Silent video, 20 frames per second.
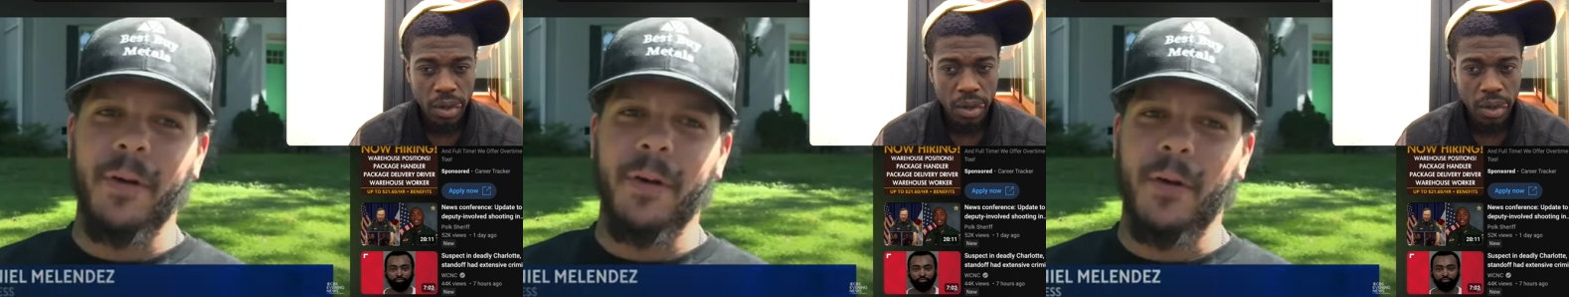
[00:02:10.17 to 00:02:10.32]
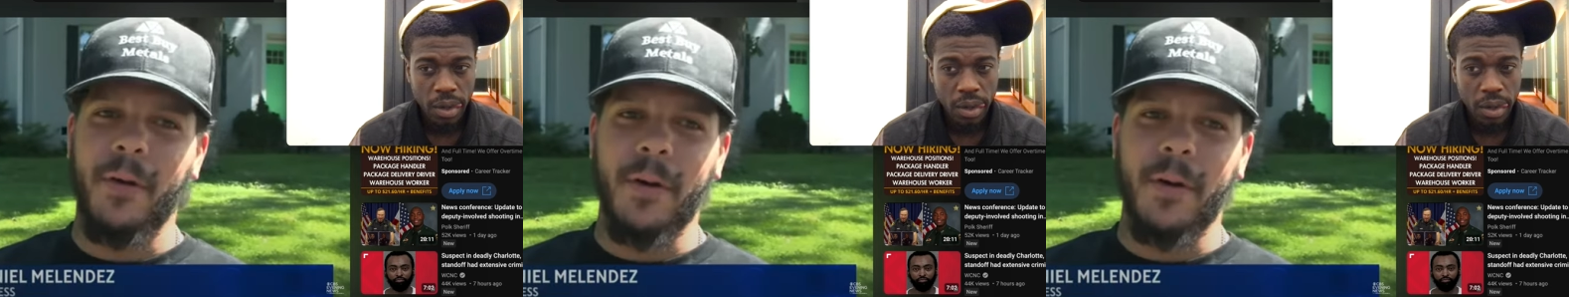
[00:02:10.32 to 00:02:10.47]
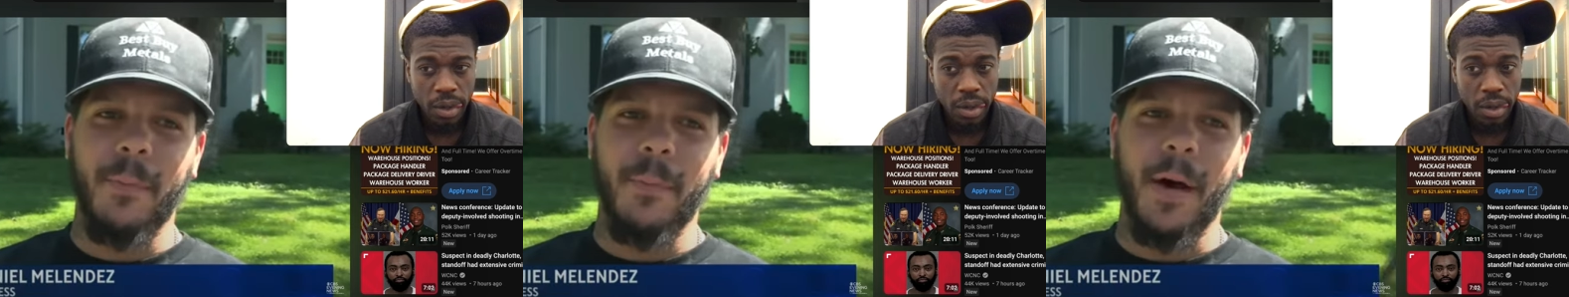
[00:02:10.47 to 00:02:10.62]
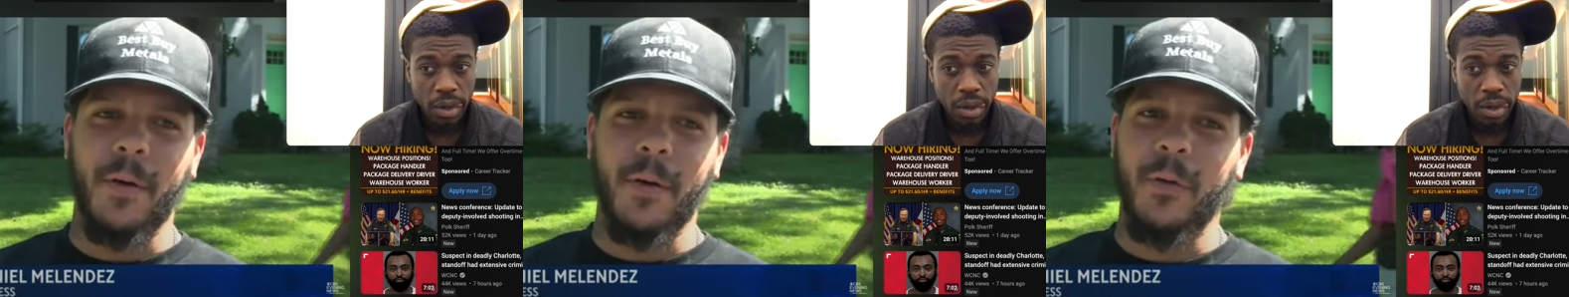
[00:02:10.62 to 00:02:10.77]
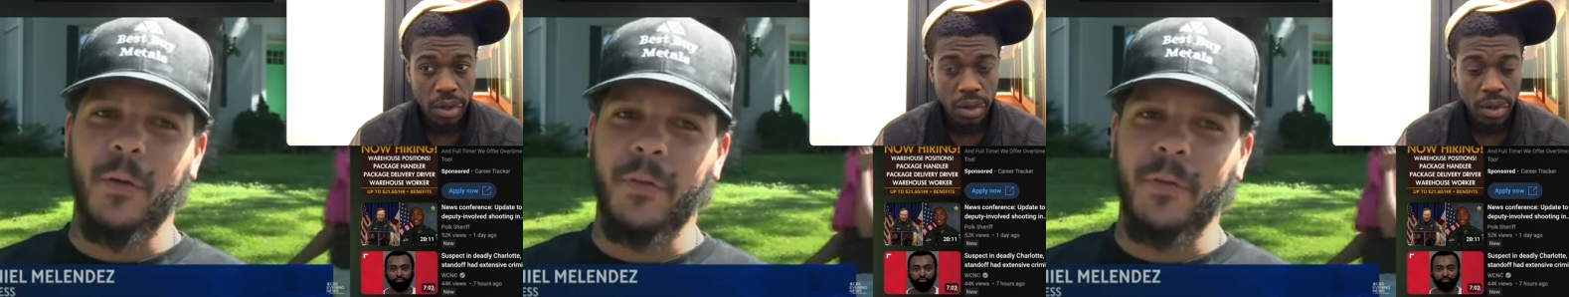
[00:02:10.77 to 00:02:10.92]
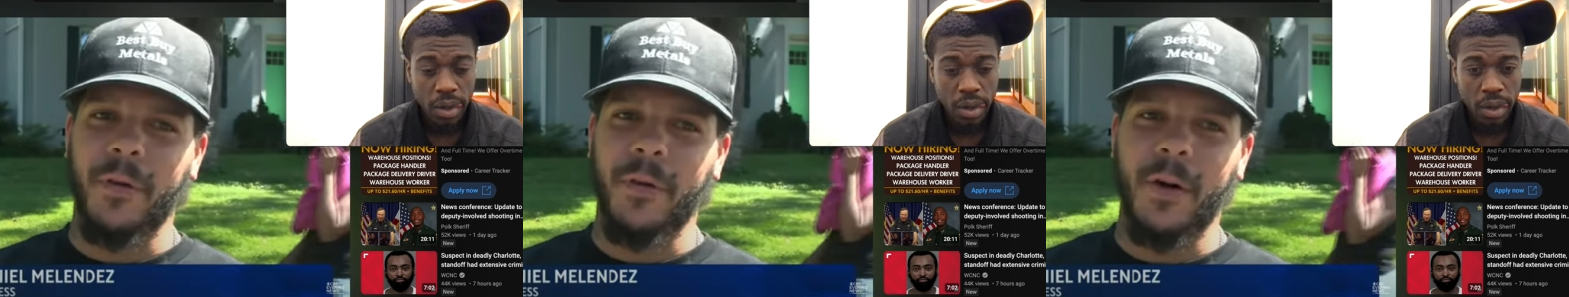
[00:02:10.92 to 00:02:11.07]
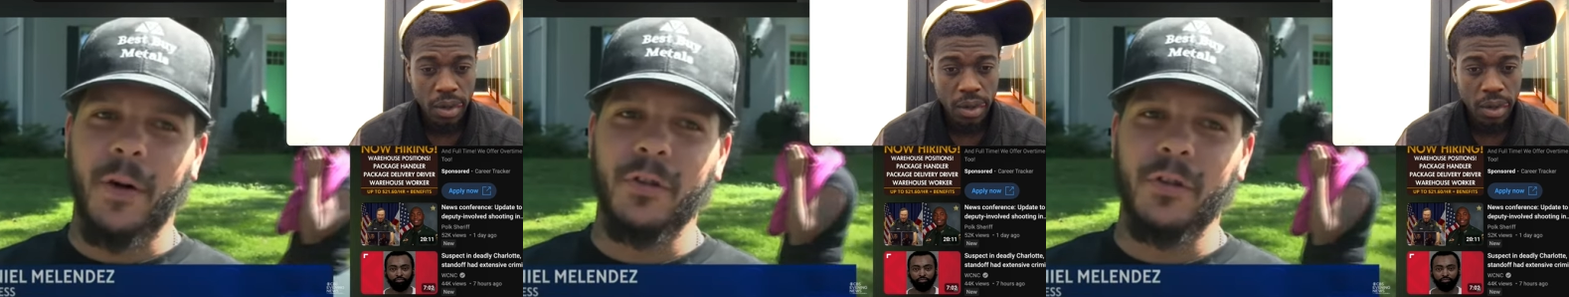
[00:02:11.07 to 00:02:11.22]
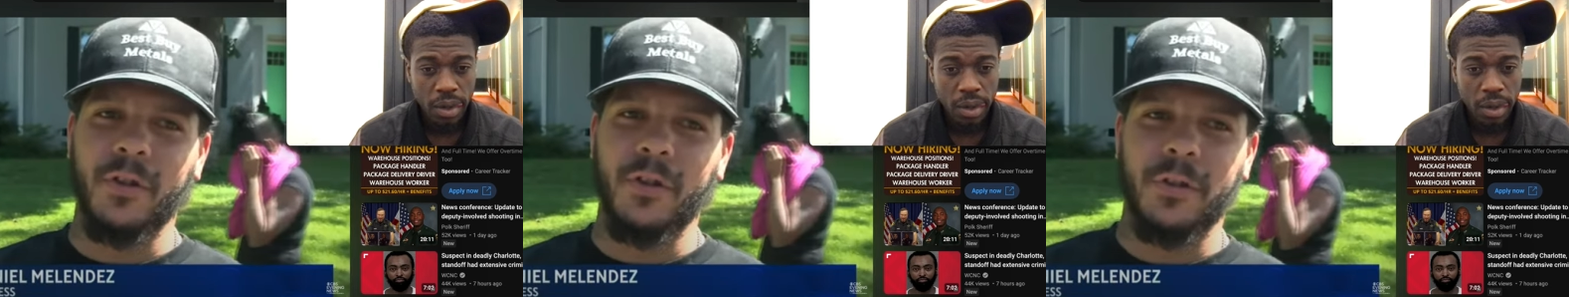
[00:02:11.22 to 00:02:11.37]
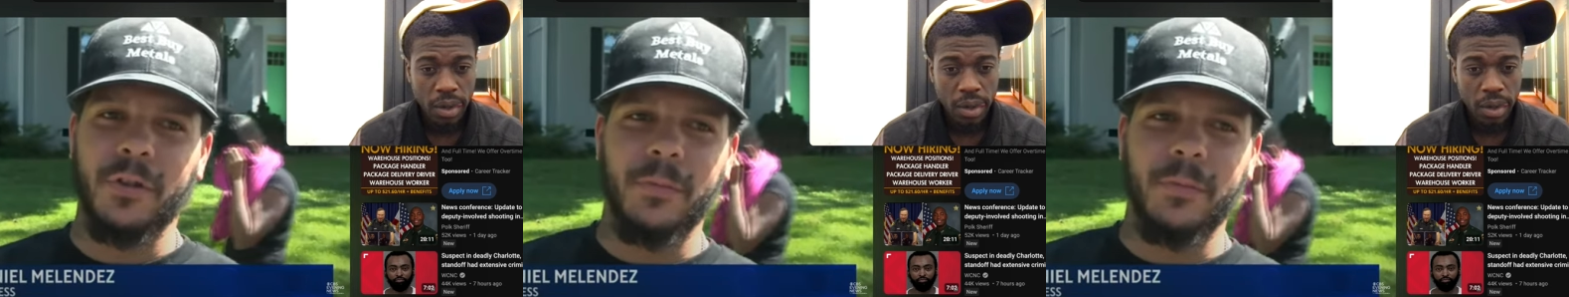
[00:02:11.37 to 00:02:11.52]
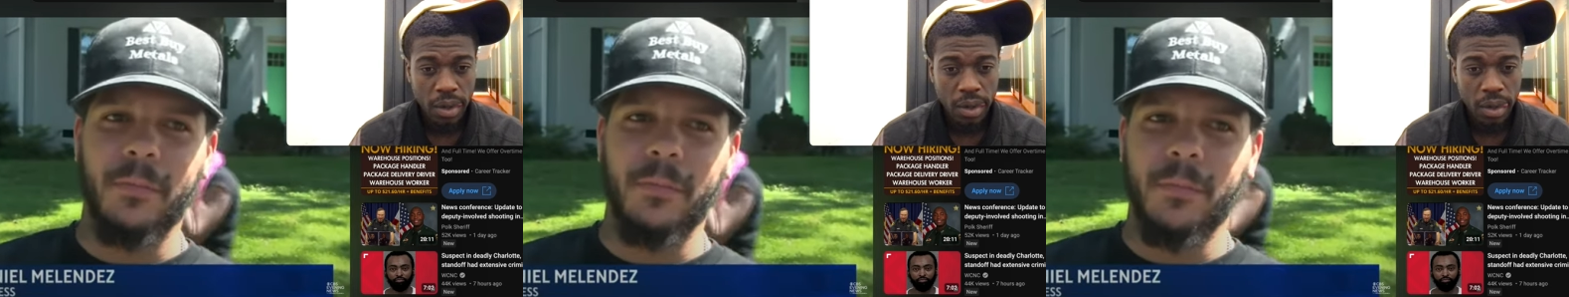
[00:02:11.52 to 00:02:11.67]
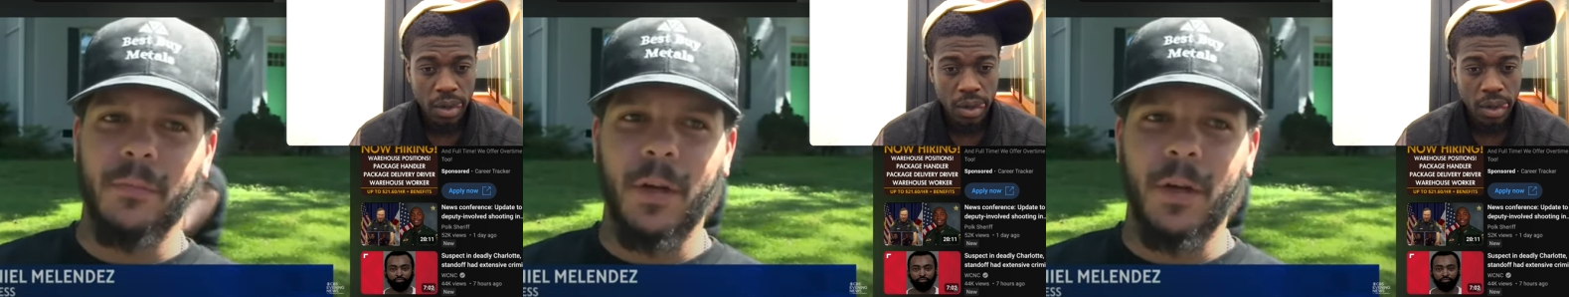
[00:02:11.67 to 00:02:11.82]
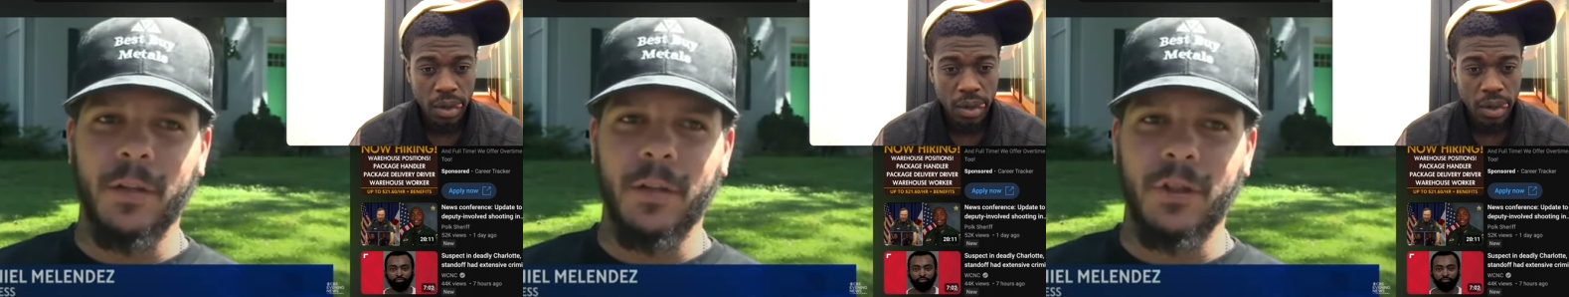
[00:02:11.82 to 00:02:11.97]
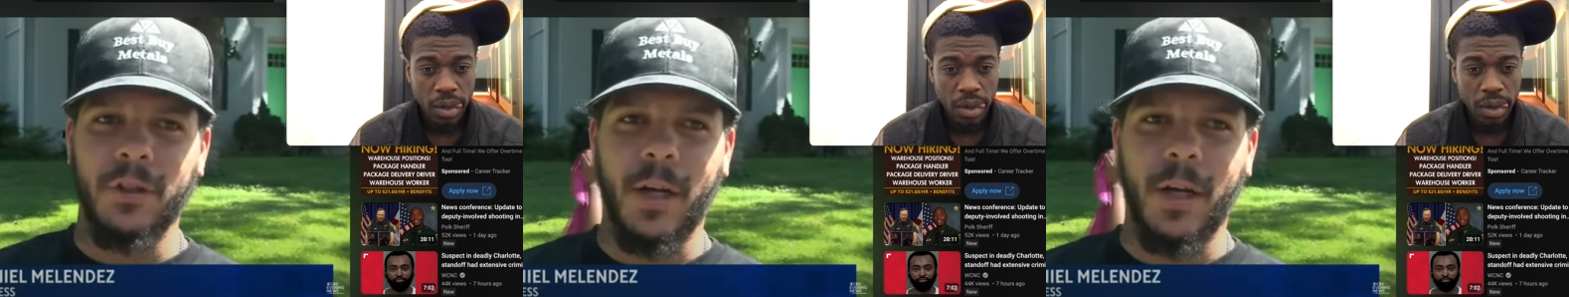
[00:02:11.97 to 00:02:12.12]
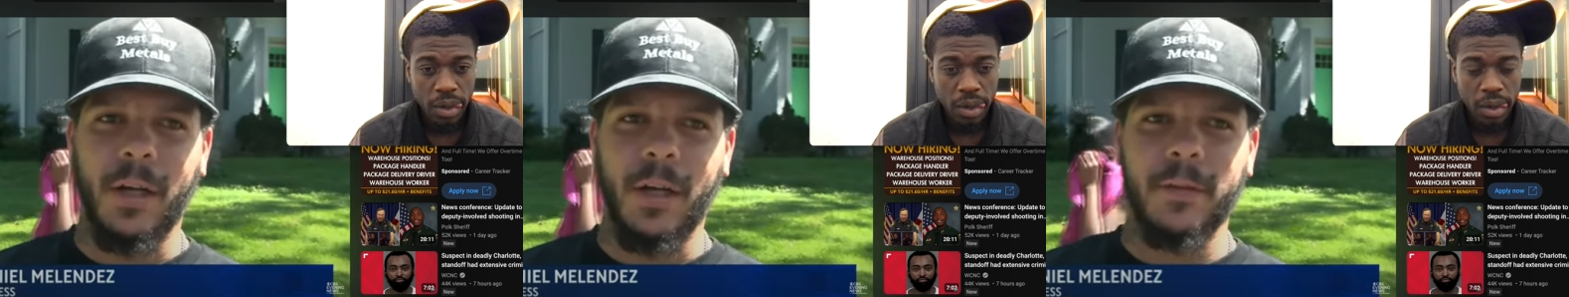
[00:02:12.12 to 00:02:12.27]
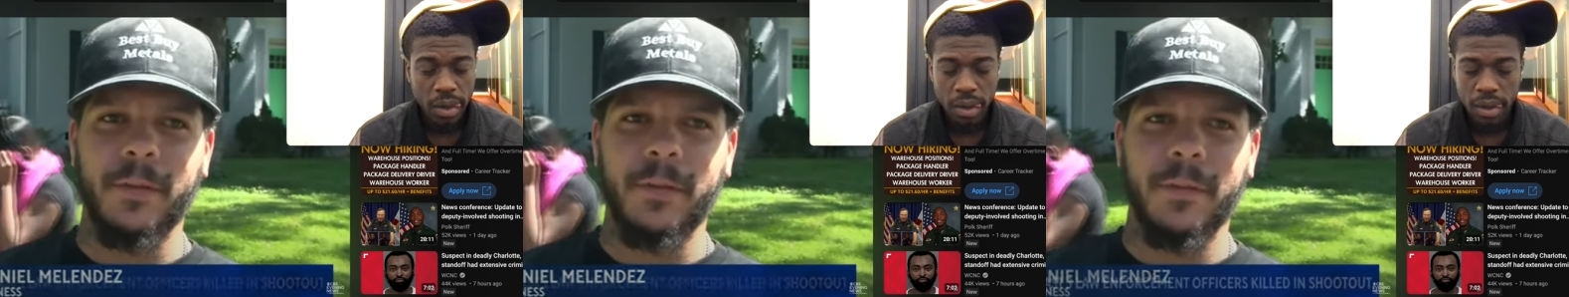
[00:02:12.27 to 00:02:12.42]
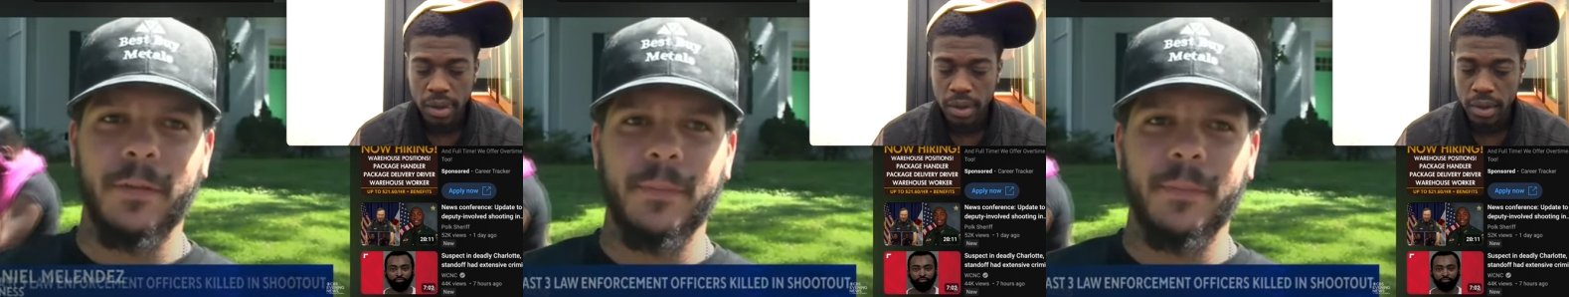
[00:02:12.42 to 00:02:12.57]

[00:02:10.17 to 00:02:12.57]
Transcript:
Speaker 1: heard about over 100 gunshots.